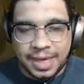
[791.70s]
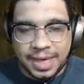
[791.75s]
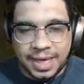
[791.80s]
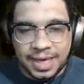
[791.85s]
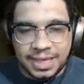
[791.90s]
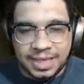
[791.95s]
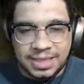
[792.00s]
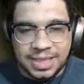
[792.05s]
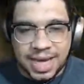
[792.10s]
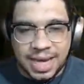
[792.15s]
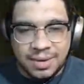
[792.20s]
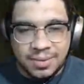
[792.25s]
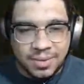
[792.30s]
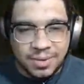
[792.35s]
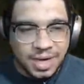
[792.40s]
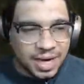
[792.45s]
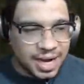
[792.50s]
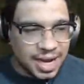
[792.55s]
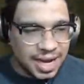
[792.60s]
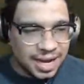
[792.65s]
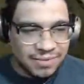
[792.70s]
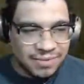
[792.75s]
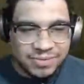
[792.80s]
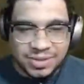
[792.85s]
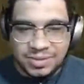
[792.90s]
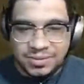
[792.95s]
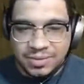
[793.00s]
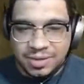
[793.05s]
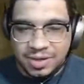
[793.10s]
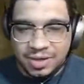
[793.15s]
Is that what I have
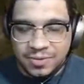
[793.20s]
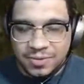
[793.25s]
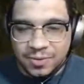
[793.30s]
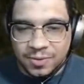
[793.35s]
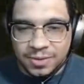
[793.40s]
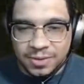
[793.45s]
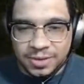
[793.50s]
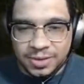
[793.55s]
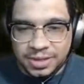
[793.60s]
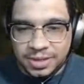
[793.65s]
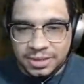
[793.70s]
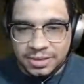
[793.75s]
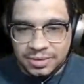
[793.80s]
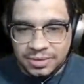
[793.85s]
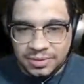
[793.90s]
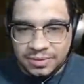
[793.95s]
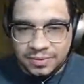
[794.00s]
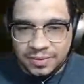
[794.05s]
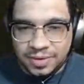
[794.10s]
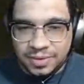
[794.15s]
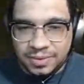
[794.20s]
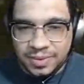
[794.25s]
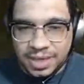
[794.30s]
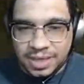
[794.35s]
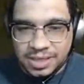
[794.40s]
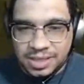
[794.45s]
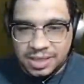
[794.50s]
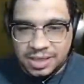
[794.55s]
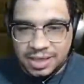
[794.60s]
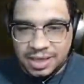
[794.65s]
to look forward to for the
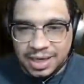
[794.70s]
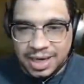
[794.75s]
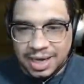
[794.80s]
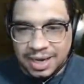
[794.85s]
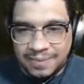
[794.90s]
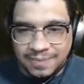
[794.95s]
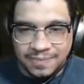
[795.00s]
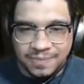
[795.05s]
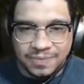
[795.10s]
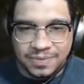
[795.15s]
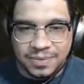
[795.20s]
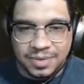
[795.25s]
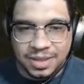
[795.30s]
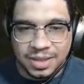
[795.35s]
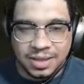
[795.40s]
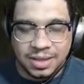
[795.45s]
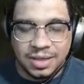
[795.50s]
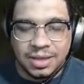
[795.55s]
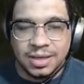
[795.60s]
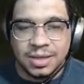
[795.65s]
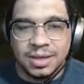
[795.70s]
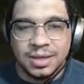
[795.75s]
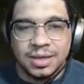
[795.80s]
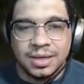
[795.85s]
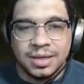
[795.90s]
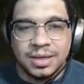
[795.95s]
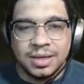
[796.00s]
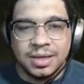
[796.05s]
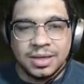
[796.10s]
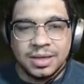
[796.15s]
rest of the game?
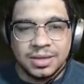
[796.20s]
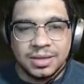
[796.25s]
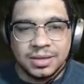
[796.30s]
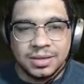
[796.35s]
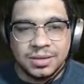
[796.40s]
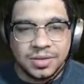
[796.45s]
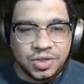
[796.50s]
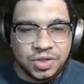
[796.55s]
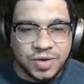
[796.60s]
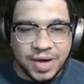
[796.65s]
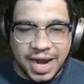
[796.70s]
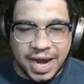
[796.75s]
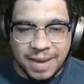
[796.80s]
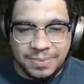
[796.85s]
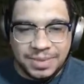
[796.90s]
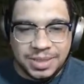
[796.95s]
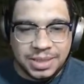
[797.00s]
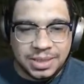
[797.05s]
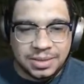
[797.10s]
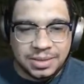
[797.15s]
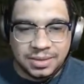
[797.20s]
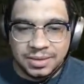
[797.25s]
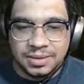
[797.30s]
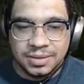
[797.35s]
Traps?